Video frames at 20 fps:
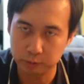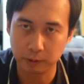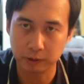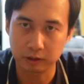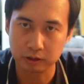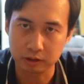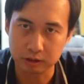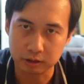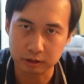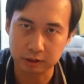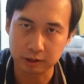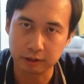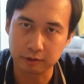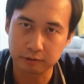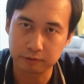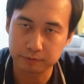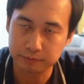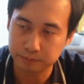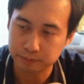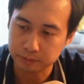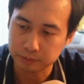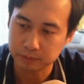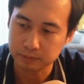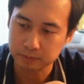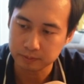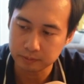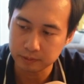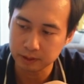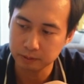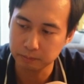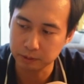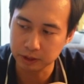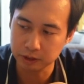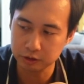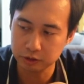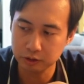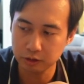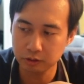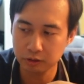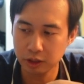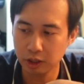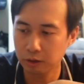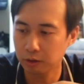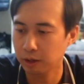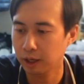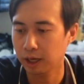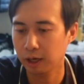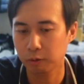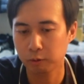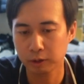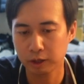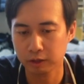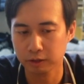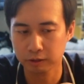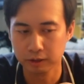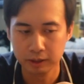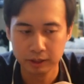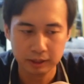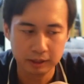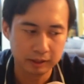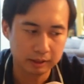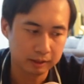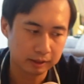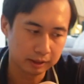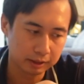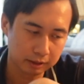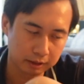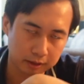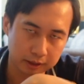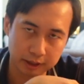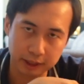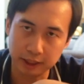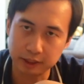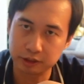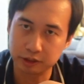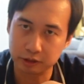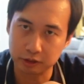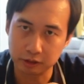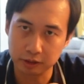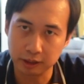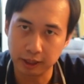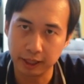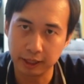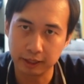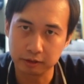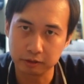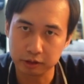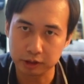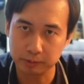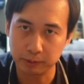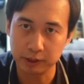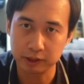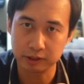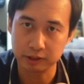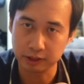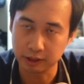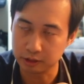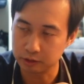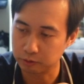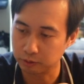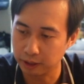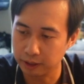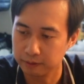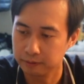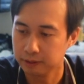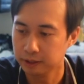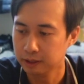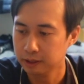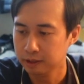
parties and stuff, because you don't know how well the guests are going to handle spiciness, right?